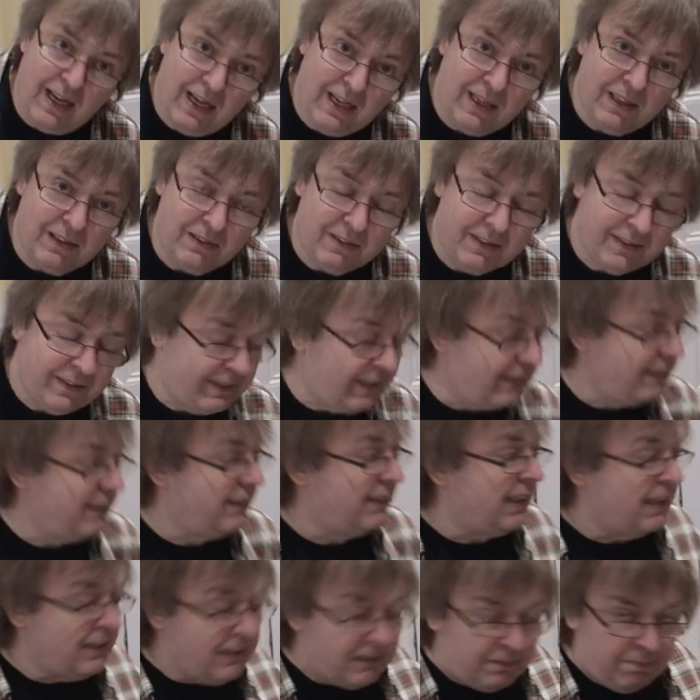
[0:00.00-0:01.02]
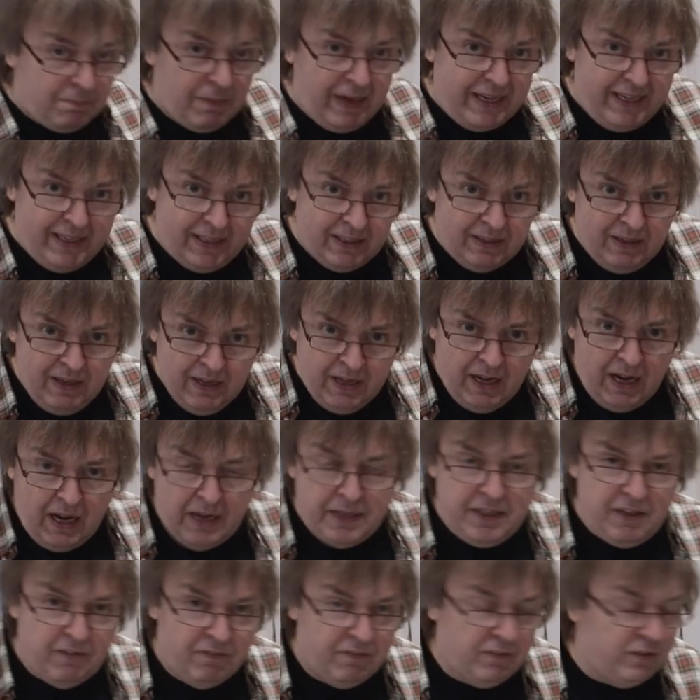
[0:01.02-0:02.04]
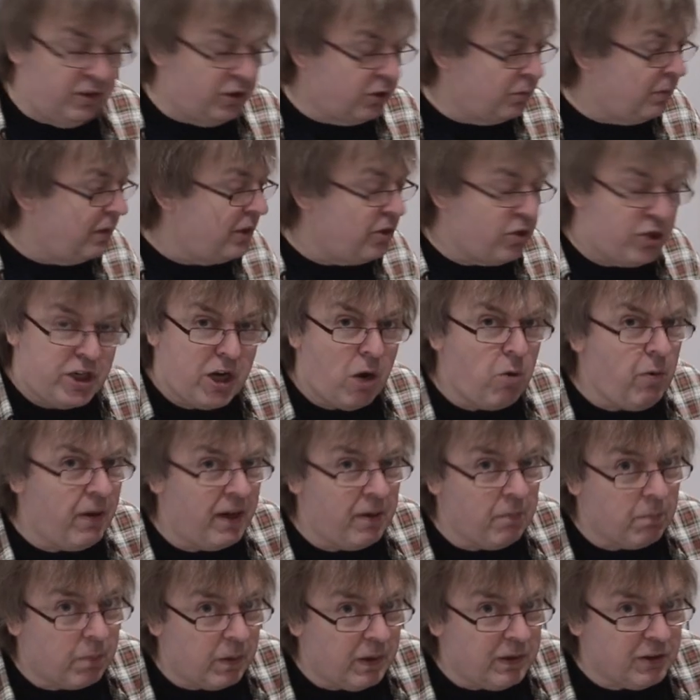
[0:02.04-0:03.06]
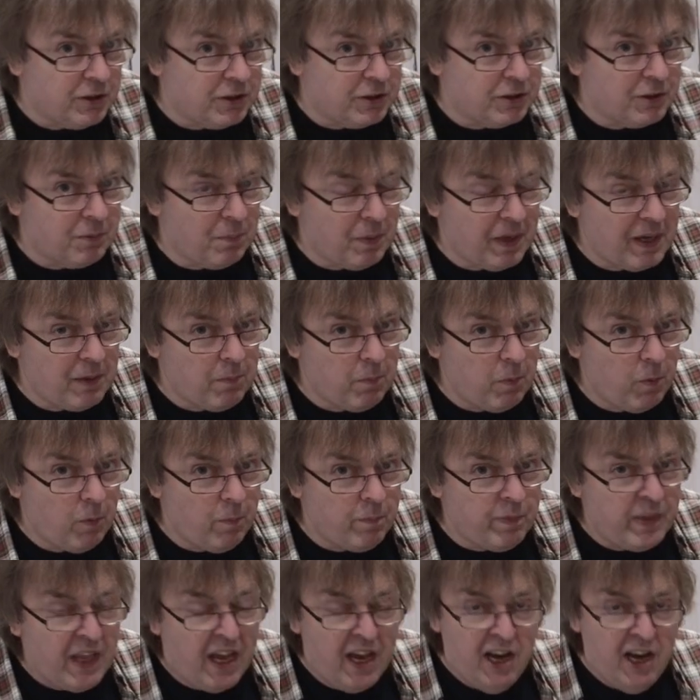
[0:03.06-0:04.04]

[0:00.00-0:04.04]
and it does make a difference when you're showing prints to people.